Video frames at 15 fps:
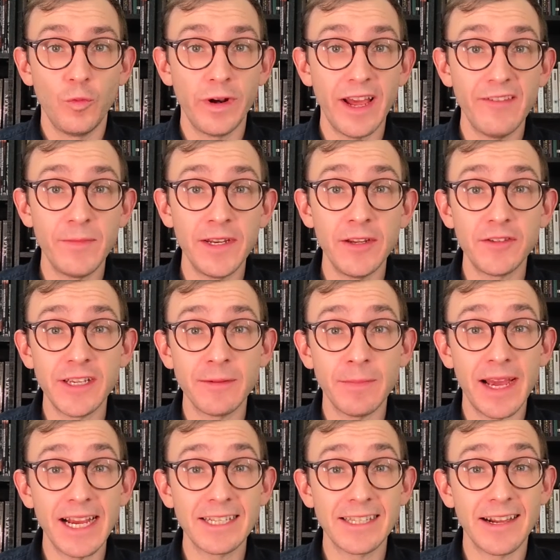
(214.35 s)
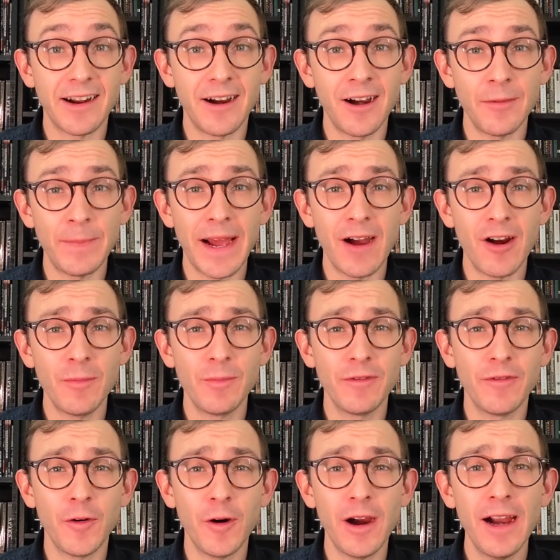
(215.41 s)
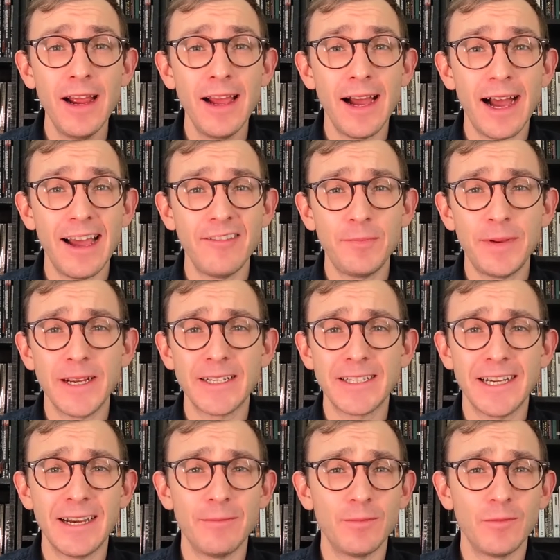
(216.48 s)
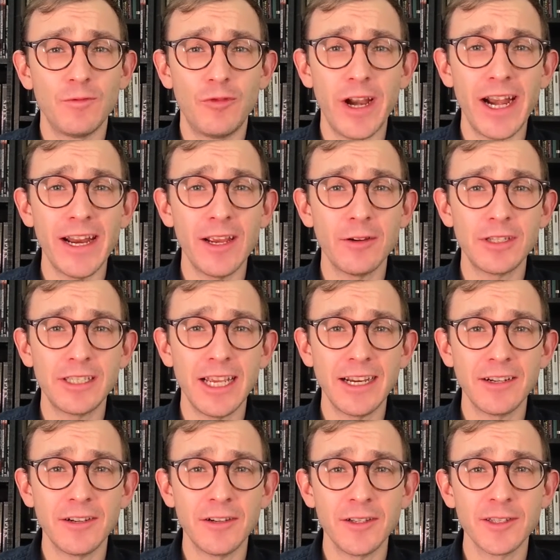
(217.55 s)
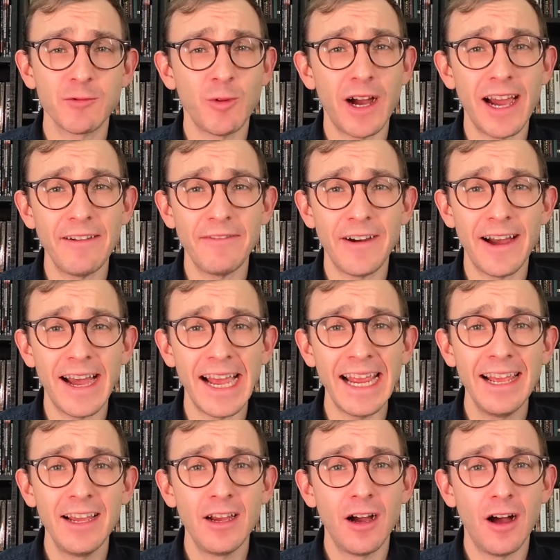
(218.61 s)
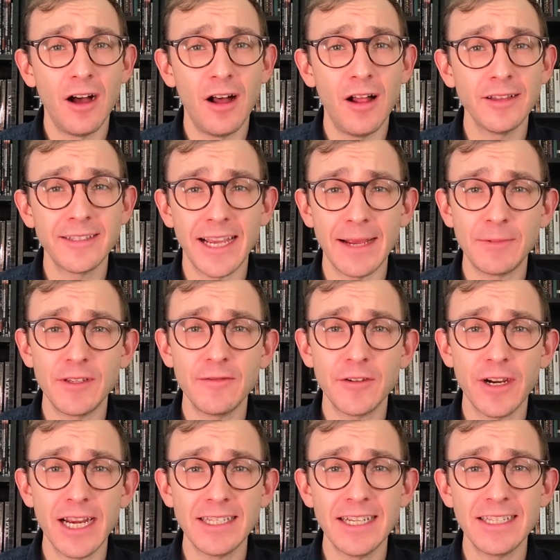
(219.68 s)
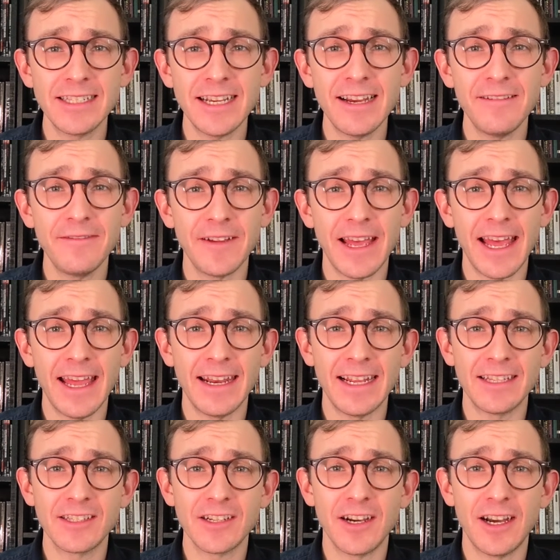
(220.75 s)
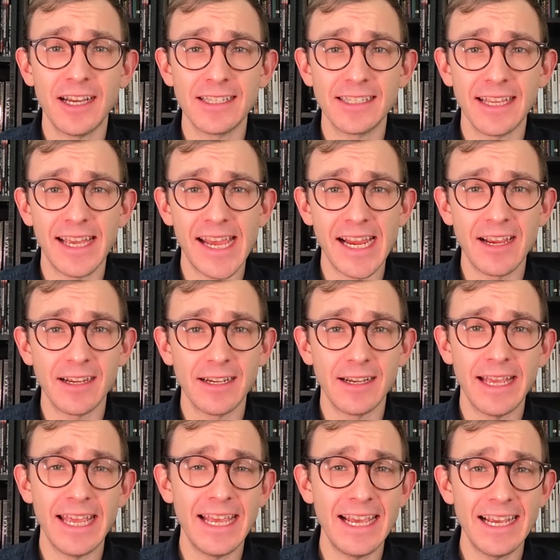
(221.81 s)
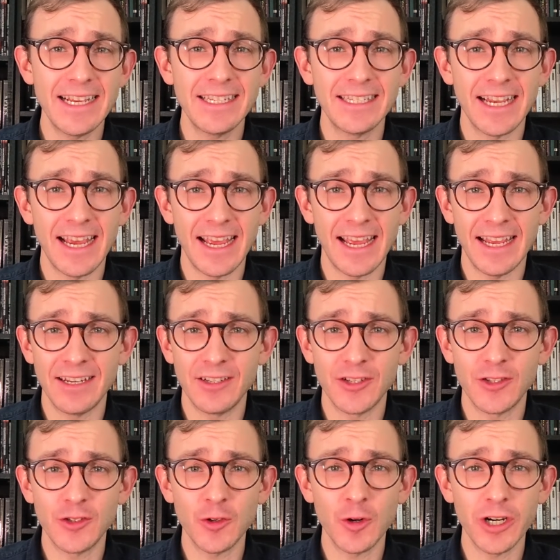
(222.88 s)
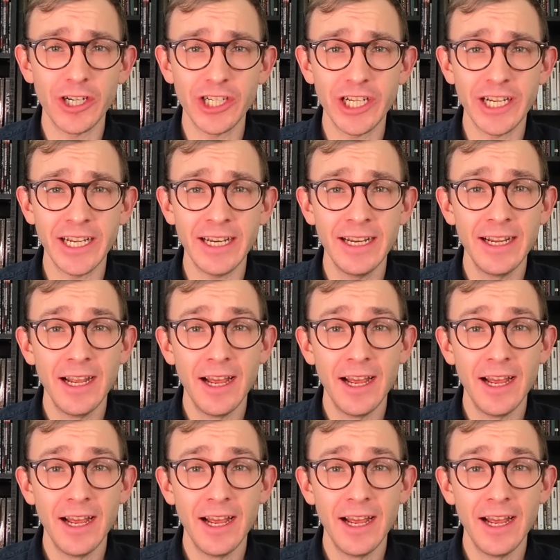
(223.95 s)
When I've been using mics that aren't powered before, I've picked up radio signals, Wi-Fi, all types of crazy stuff, and it's caused like hiss and distortion,